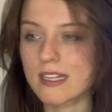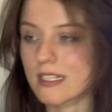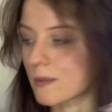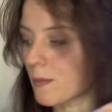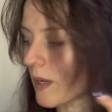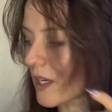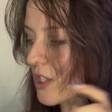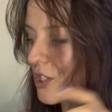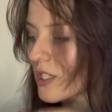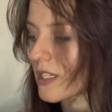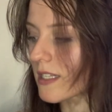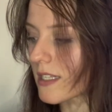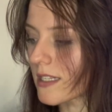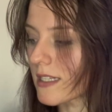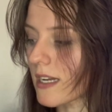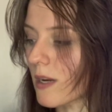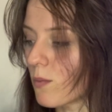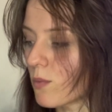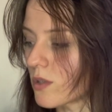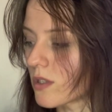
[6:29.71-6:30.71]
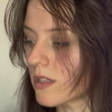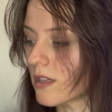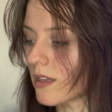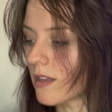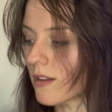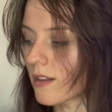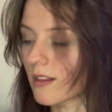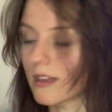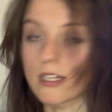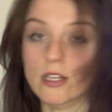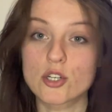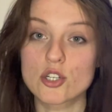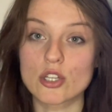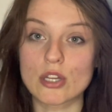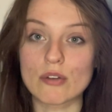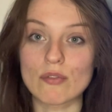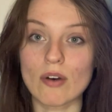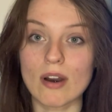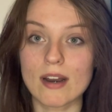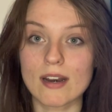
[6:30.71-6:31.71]
especially since I was
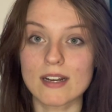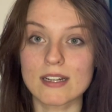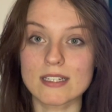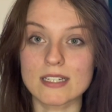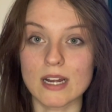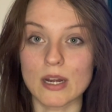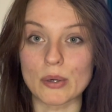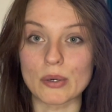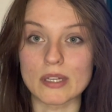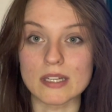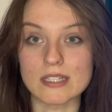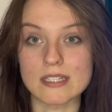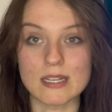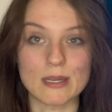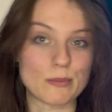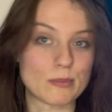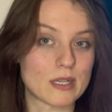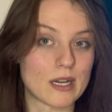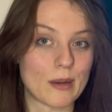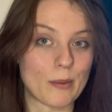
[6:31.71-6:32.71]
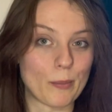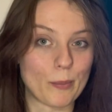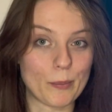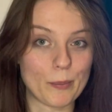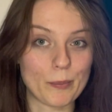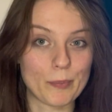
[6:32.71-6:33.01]
literally writing it down at the same time.